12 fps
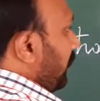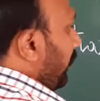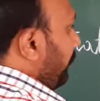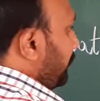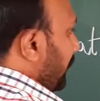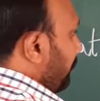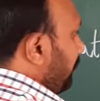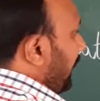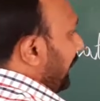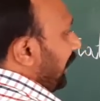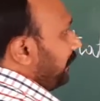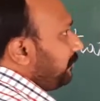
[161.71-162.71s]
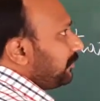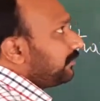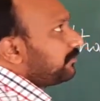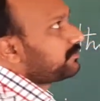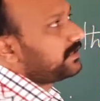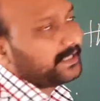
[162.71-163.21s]
of them
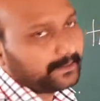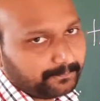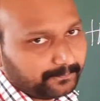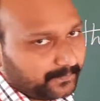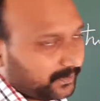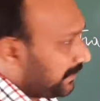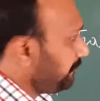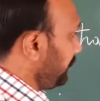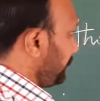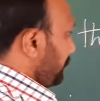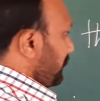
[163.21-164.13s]
have ripened.